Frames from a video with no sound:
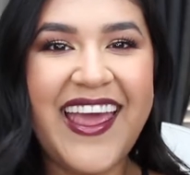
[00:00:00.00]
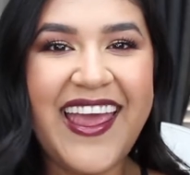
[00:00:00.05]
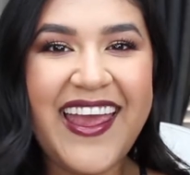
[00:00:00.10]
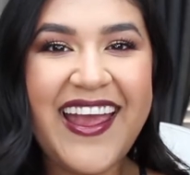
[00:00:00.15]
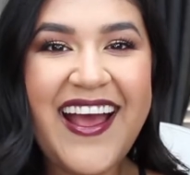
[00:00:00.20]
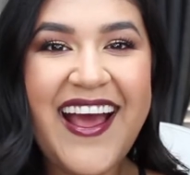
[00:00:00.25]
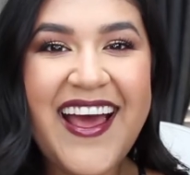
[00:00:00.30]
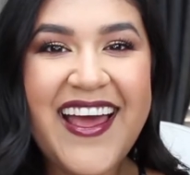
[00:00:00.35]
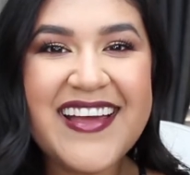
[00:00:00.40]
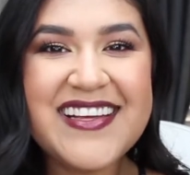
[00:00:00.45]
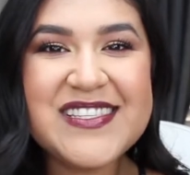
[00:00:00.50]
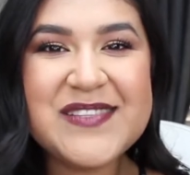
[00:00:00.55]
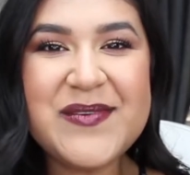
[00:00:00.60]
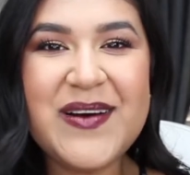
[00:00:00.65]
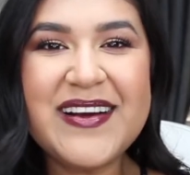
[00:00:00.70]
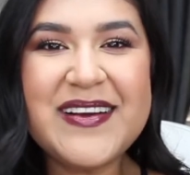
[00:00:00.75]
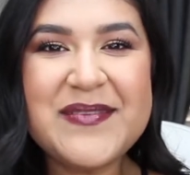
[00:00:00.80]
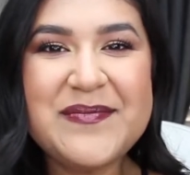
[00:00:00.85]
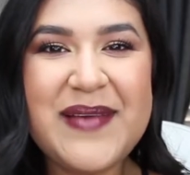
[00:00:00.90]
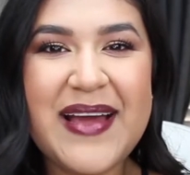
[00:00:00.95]
Hey guys,
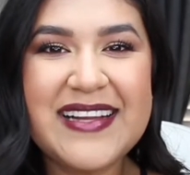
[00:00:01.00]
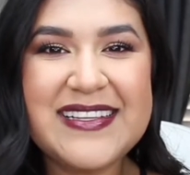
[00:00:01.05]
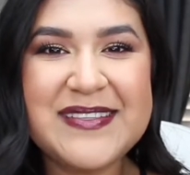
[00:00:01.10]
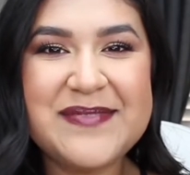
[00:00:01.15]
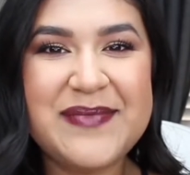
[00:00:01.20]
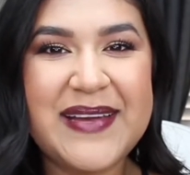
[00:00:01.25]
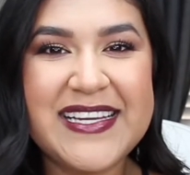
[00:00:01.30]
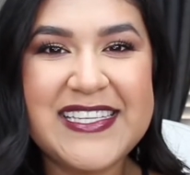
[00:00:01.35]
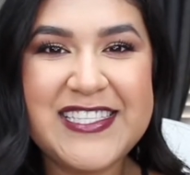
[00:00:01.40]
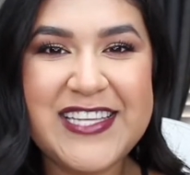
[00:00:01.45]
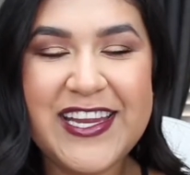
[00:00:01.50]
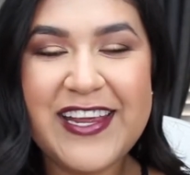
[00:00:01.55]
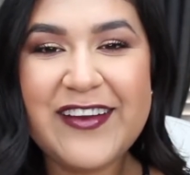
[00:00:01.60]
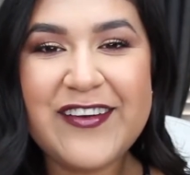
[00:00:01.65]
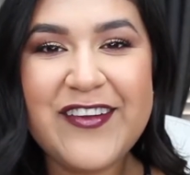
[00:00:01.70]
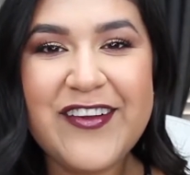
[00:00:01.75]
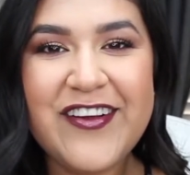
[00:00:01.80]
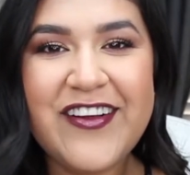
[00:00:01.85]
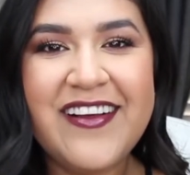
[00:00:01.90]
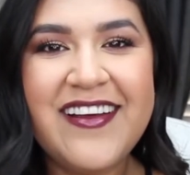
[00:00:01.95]
welcome back to my
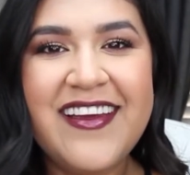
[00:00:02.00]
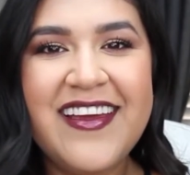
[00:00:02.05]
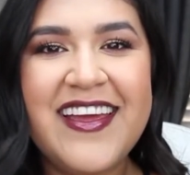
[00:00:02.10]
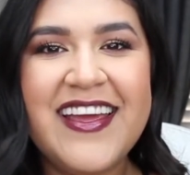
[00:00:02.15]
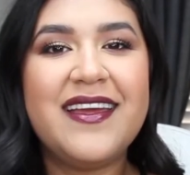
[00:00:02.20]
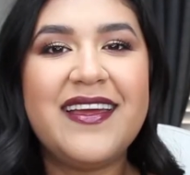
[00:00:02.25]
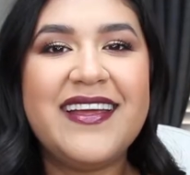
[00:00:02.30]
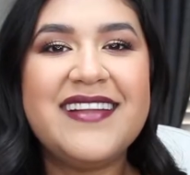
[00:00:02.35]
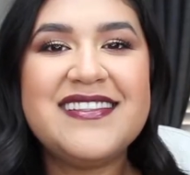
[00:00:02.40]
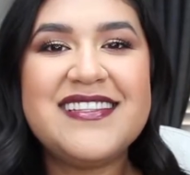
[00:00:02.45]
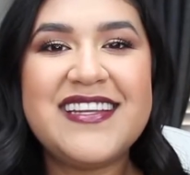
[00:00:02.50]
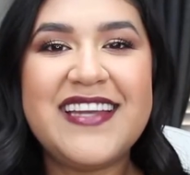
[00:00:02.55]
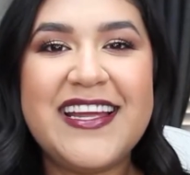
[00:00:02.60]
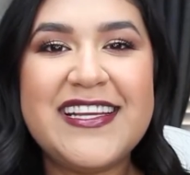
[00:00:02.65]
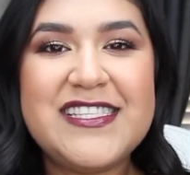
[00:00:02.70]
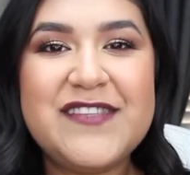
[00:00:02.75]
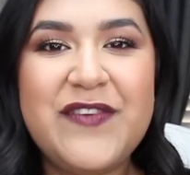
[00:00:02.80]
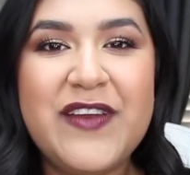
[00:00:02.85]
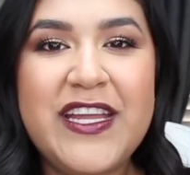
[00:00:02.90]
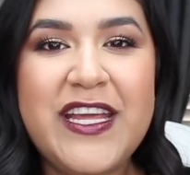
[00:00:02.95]
channel. In
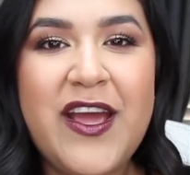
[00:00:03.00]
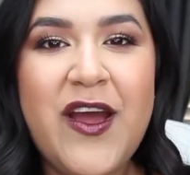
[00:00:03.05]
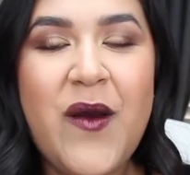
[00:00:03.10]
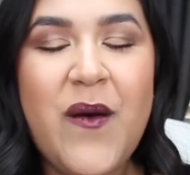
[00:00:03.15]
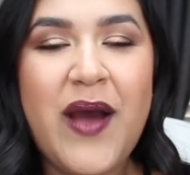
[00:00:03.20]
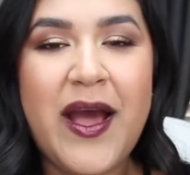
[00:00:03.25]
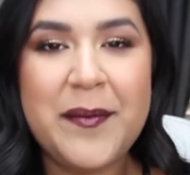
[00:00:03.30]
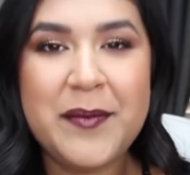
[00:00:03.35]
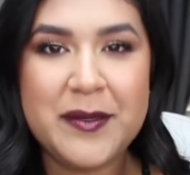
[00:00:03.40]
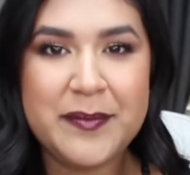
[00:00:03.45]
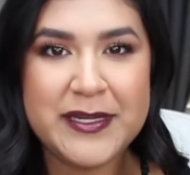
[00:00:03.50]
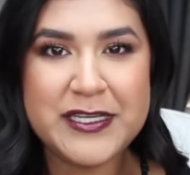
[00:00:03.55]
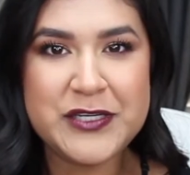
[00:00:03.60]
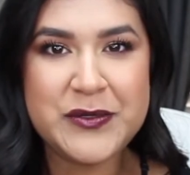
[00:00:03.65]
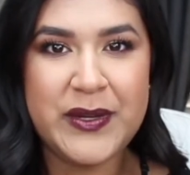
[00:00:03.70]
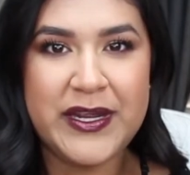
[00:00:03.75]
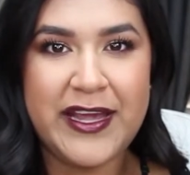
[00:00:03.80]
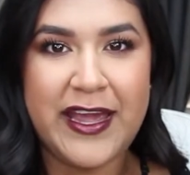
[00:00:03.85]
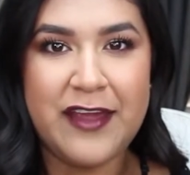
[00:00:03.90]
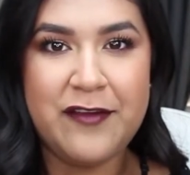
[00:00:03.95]
today's video, I'm going to be
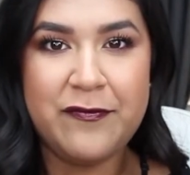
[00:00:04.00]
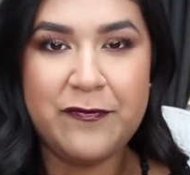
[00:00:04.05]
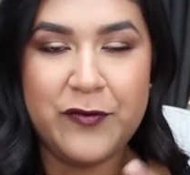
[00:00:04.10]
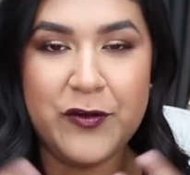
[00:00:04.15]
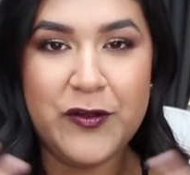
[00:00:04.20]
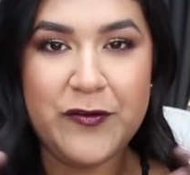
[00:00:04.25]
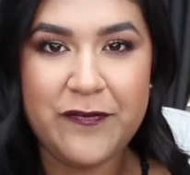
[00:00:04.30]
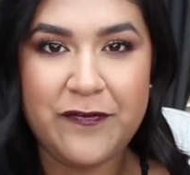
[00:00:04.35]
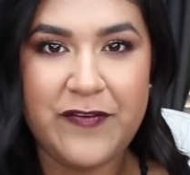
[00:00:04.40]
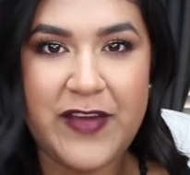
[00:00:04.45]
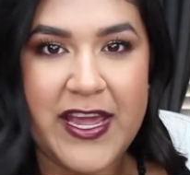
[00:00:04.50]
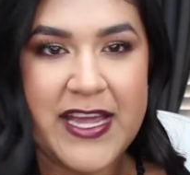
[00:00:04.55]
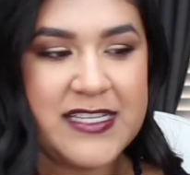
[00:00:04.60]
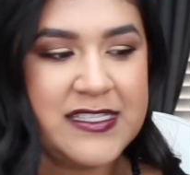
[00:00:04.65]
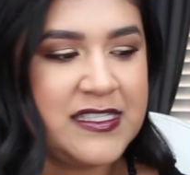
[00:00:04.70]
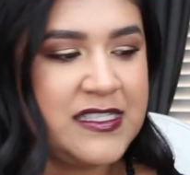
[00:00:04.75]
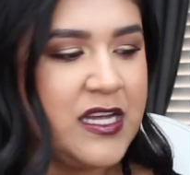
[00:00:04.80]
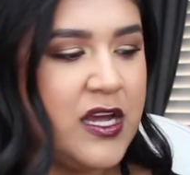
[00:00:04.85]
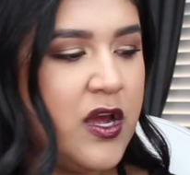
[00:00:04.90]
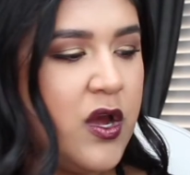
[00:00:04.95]
doing a full
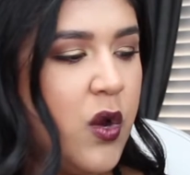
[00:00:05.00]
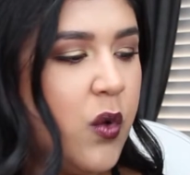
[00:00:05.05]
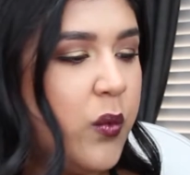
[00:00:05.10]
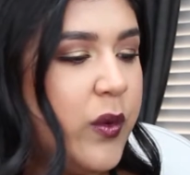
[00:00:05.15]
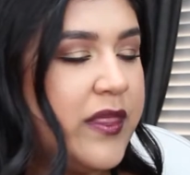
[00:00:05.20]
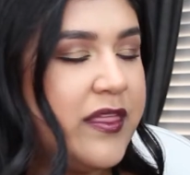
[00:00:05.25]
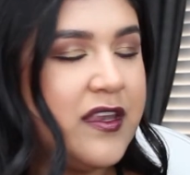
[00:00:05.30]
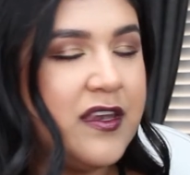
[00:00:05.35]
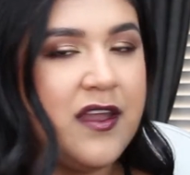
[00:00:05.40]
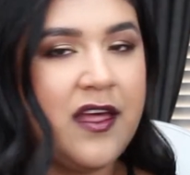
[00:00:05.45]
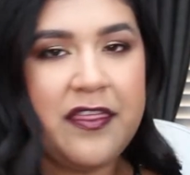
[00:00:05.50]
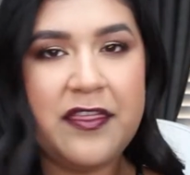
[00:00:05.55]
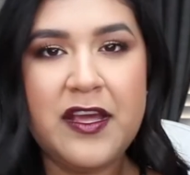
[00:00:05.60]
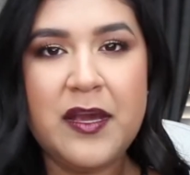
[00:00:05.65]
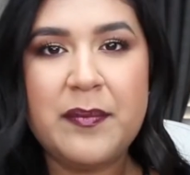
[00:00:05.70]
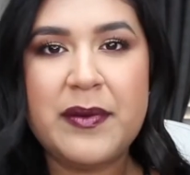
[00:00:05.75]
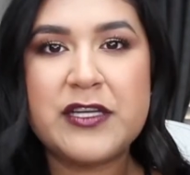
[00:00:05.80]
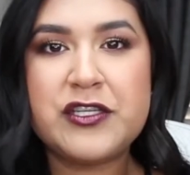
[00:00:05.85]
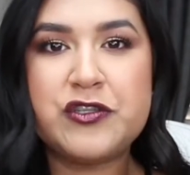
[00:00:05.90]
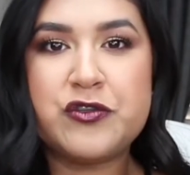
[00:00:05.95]
face with
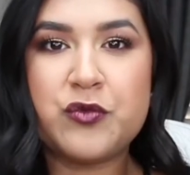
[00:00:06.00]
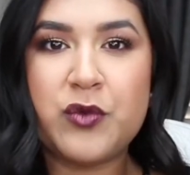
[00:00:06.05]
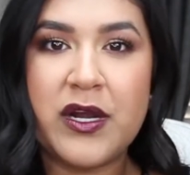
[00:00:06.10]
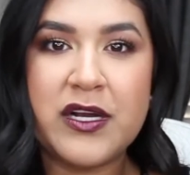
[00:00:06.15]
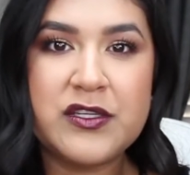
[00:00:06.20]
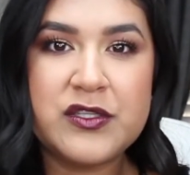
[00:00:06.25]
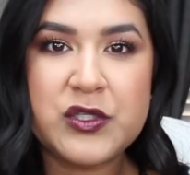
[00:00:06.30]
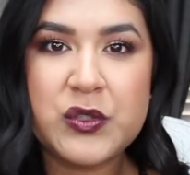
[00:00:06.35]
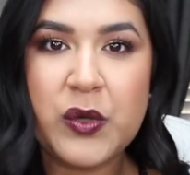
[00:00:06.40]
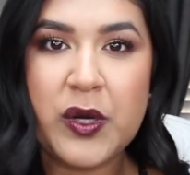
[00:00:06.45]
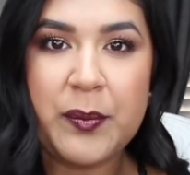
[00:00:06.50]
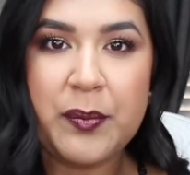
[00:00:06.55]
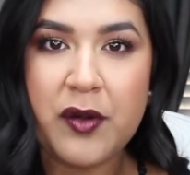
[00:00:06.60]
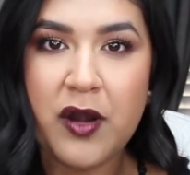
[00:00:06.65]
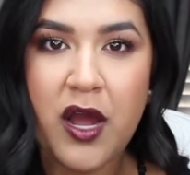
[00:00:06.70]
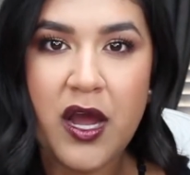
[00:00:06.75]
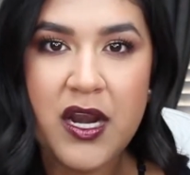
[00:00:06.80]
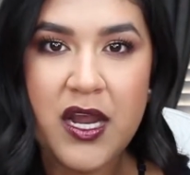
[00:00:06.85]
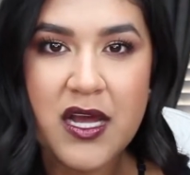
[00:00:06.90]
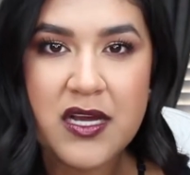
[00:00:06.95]
nothing but drugstore
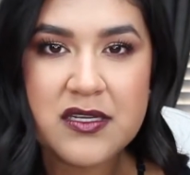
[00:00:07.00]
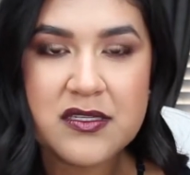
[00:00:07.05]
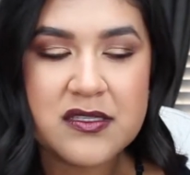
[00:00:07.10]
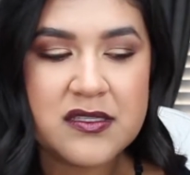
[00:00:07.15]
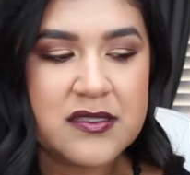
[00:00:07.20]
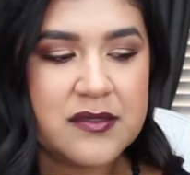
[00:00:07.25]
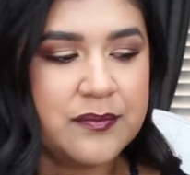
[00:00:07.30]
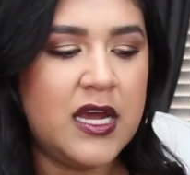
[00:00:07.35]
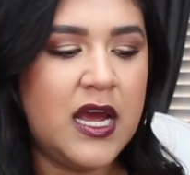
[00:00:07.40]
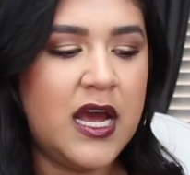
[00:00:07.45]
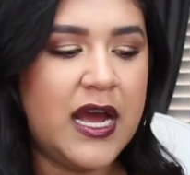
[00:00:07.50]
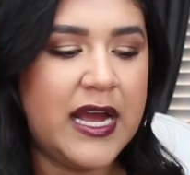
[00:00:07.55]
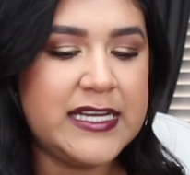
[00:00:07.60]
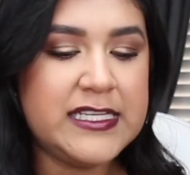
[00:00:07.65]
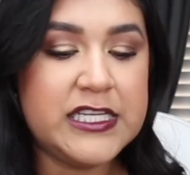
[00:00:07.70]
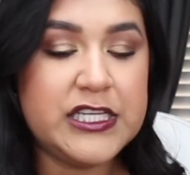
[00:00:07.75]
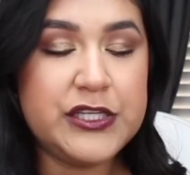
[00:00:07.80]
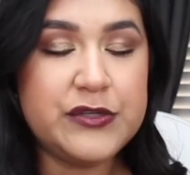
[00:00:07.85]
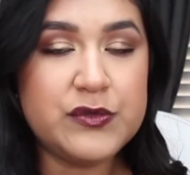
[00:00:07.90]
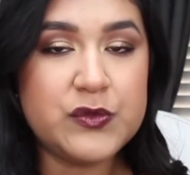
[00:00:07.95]
products. I
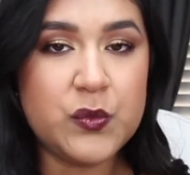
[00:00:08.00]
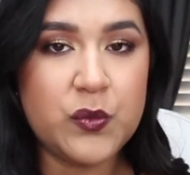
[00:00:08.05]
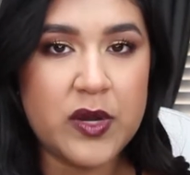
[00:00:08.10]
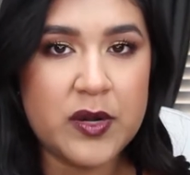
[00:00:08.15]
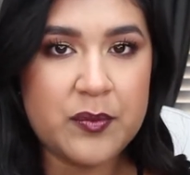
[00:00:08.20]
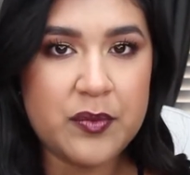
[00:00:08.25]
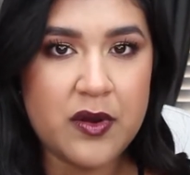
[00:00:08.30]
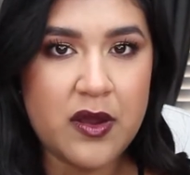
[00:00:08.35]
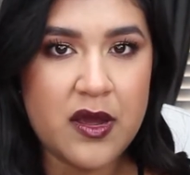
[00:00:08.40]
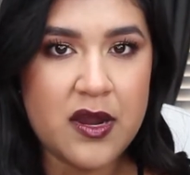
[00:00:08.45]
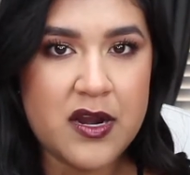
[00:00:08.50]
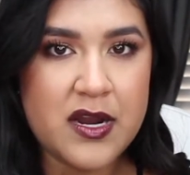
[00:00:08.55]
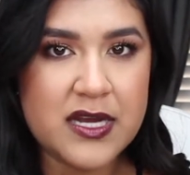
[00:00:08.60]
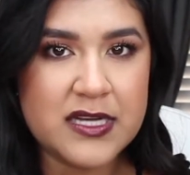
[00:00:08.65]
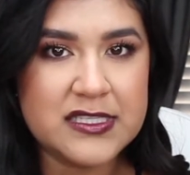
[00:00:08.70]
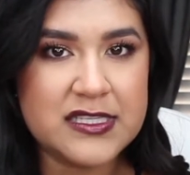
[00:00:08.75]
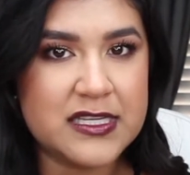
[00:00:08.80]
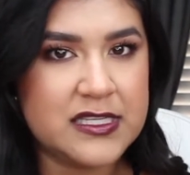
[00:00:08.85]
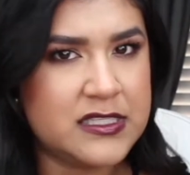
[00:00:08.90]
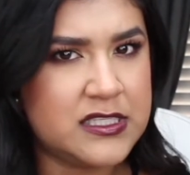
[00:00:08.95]
did use one
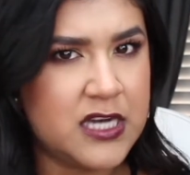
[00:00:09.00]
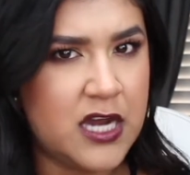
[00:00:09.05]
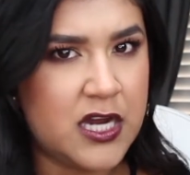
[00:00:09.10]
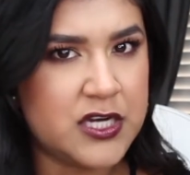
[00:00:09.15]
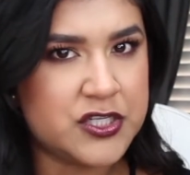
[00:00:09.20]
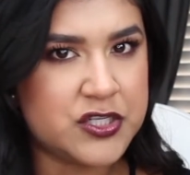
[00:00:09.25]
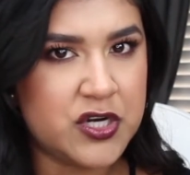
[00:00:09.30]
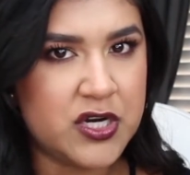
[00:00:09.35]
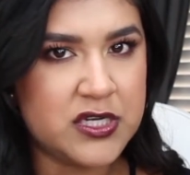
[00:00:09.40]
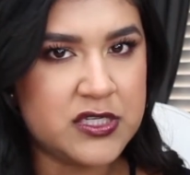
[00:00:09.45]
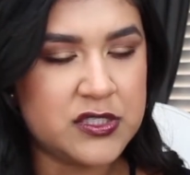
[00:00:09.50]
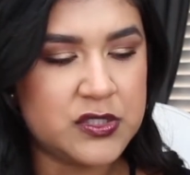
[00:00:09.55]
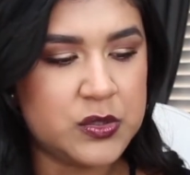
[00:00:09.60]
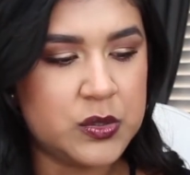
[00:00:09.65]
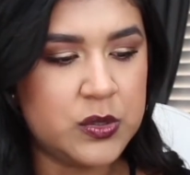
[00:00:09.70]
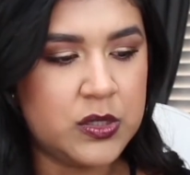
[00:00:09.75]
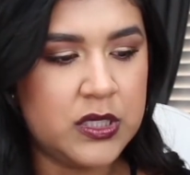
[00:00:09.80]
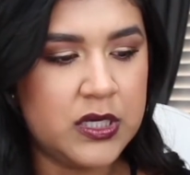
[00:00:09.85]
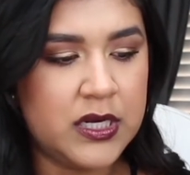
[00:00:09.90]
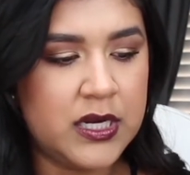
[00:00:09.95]
product that's not
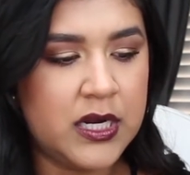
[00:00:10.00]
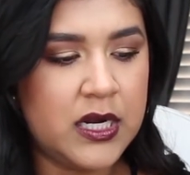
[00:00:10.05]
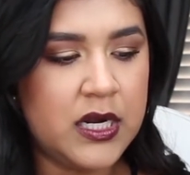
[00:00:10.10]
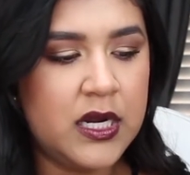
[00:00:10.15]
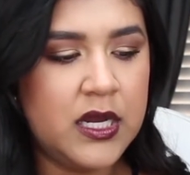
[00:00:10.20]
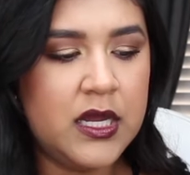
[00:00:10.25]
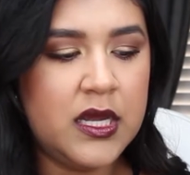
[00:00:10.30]
drugstore.